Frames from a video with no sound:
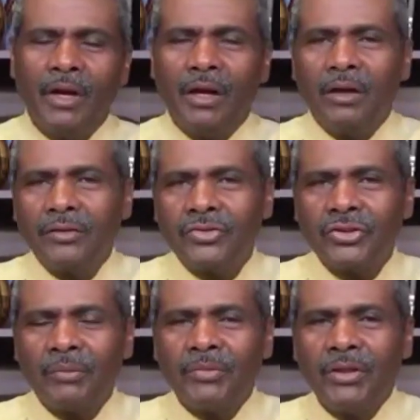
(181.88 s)
uh,
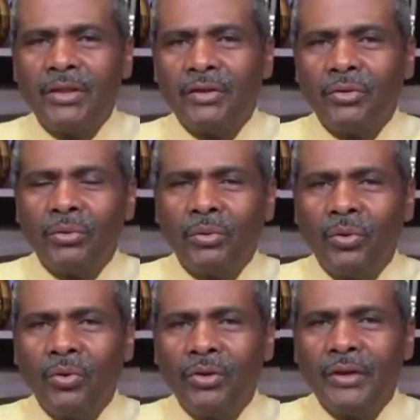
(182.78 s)
something that the
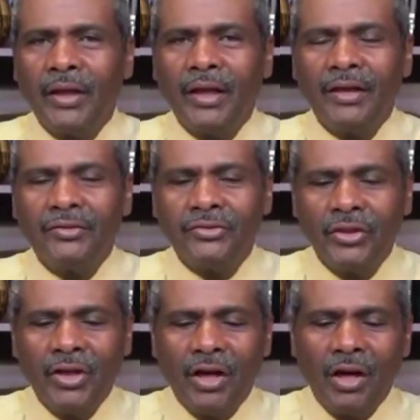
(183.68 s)
Lord
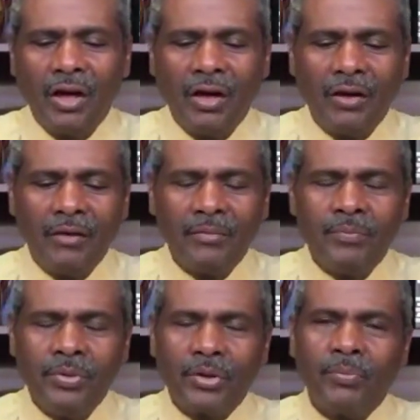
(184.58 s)
has uh,
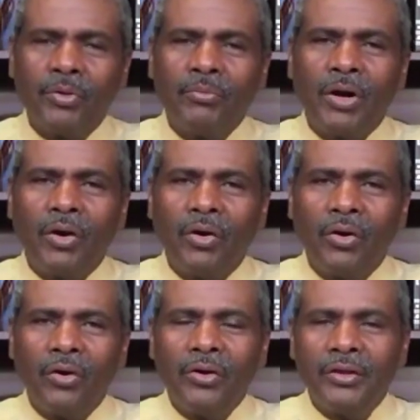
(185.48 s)
put upon my
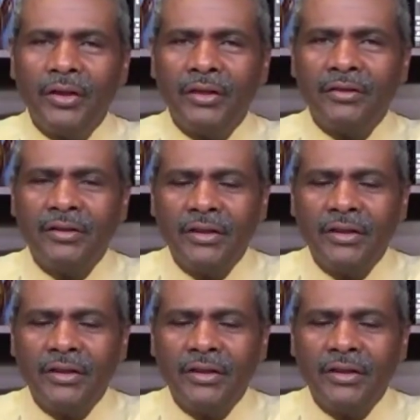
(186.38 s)
heart and